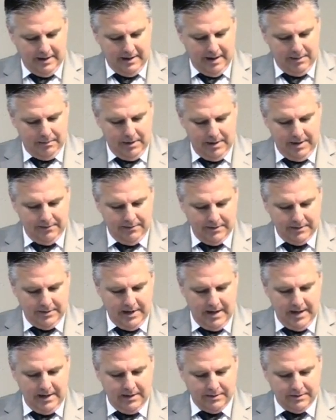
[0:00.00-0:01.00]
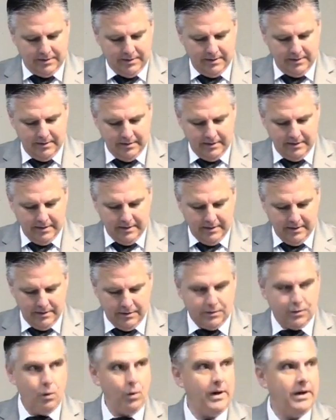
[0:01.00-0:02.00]
I believe the day's
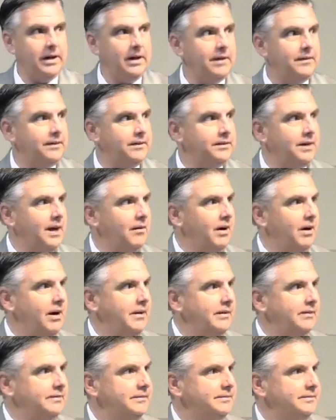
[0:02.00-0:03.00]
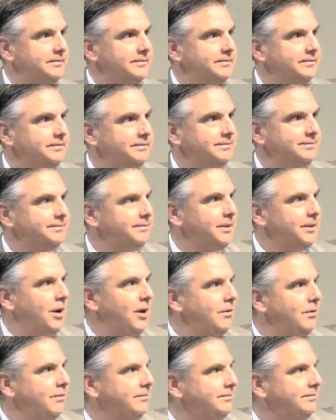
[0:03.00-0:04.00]
the 20th. Is that right?
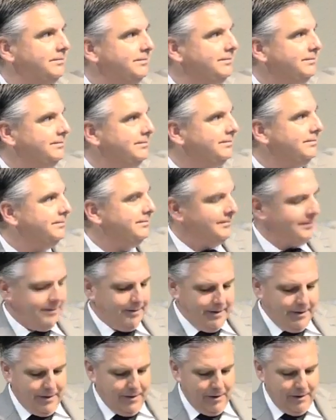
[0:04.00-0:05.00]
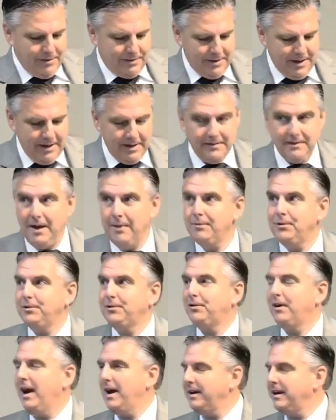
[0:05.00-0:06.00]
No? 13th. I'm just
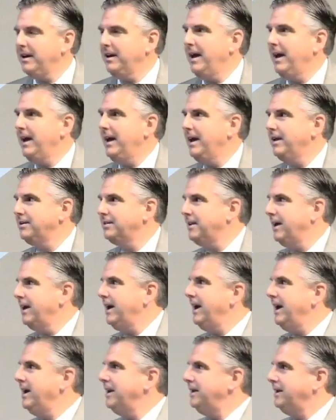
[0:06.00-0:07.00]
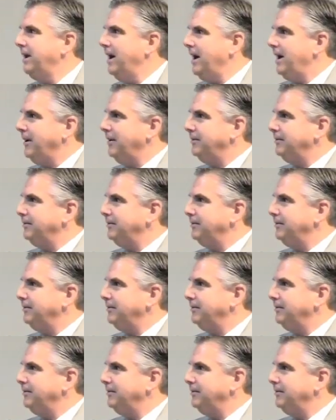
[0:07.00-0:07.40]
trying to get ahead, stay ahead of the game.